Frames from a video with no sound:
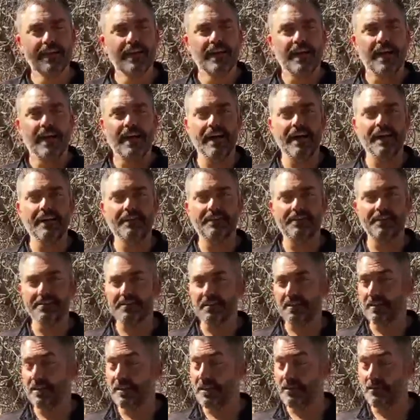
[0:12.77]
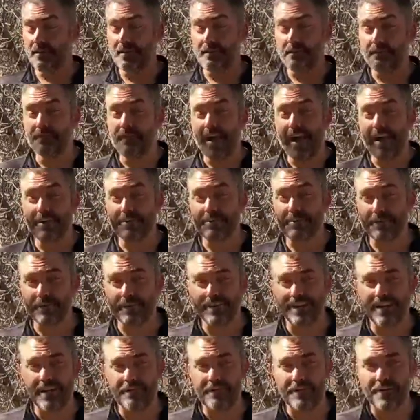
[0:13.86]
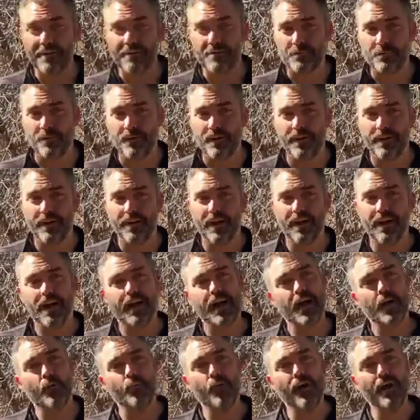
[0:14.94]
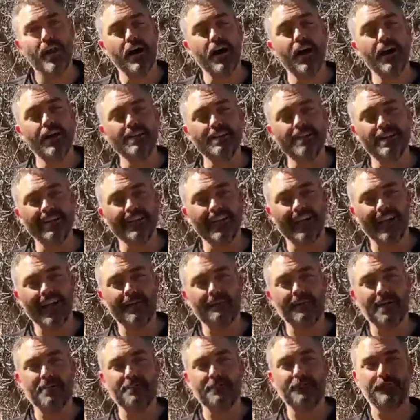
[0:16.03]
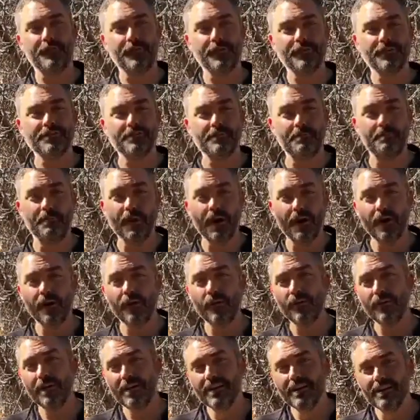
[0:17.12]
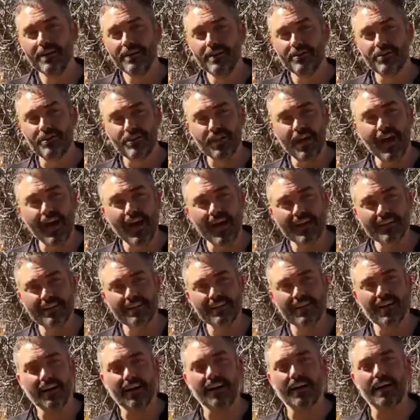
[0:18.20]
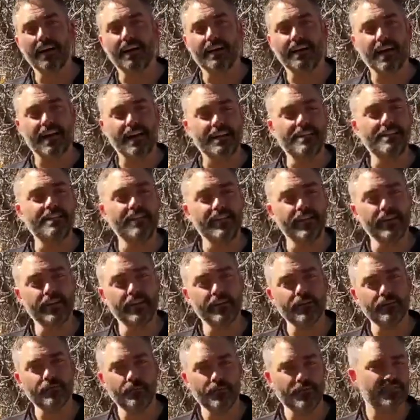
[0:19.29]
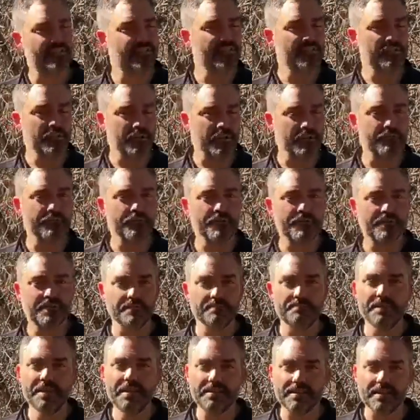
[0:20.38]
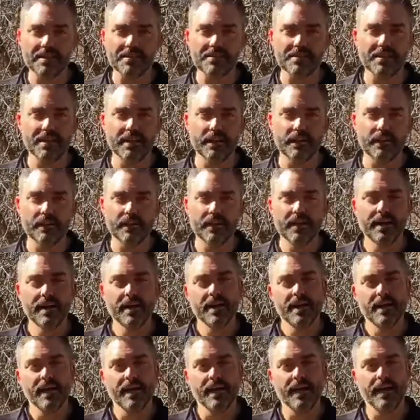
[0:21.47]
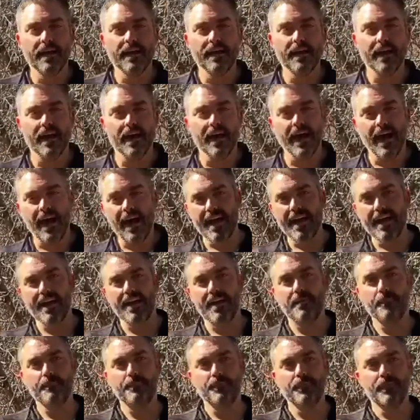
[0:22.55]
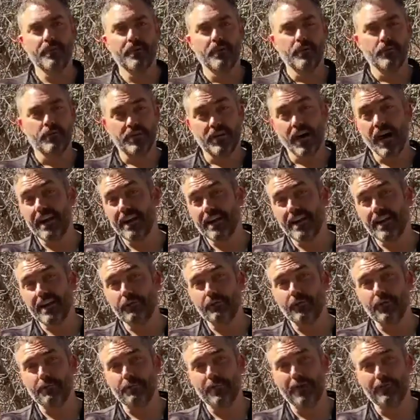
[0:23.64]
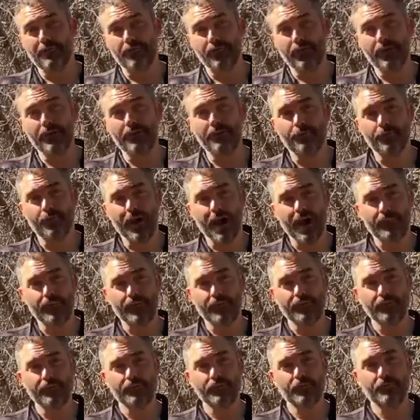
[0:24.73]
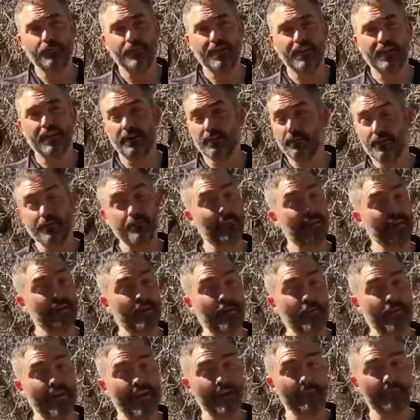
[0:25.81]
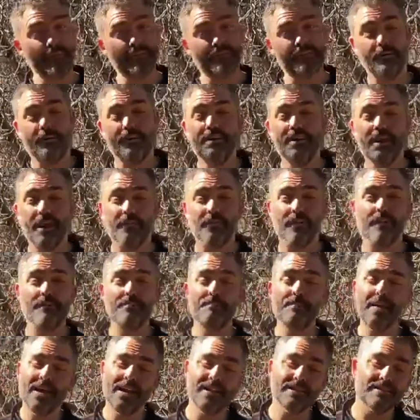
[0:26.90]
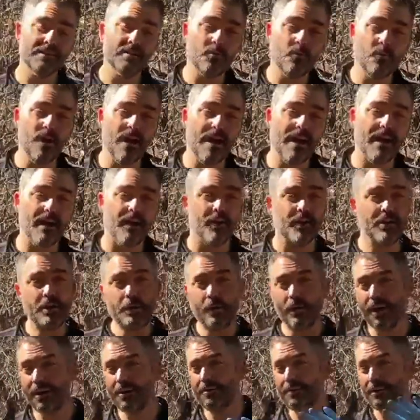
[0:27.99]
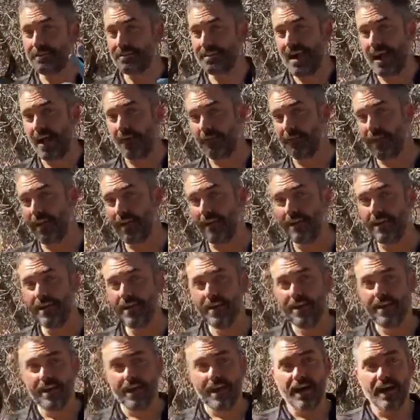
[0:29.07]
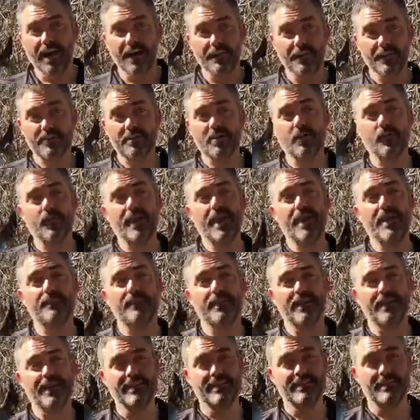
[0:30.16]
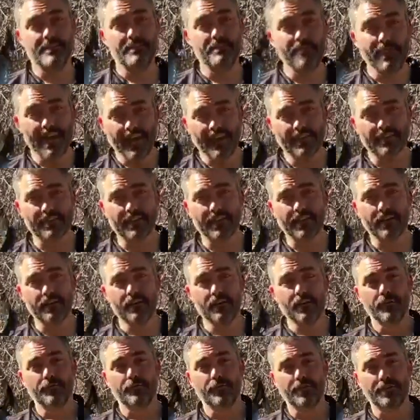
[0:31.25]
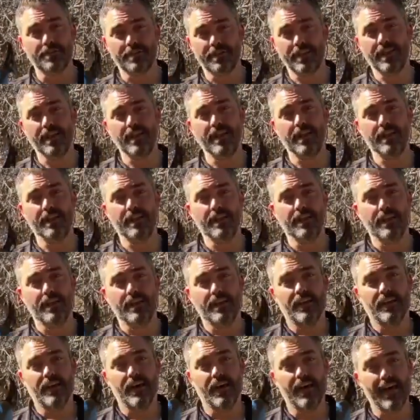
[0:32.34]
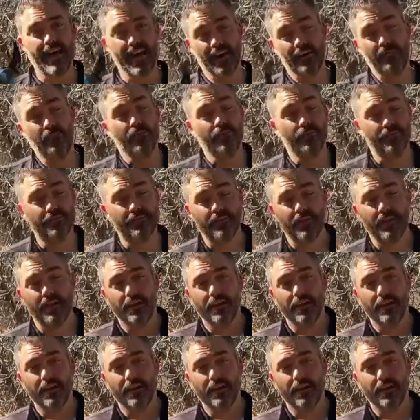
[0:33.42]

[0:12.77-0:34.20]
Uh, just a little advisory on this one. Uh, I went hunting, I got my first bow shot. Uh, I got a deer, was just looking for some meat this year, and uh, I am gutting it with my friend Robert, who you'll meet here with my Karambit. So another amazing way, all you hunters out there, uh, this Karambit is amazing for skinning uh, animals.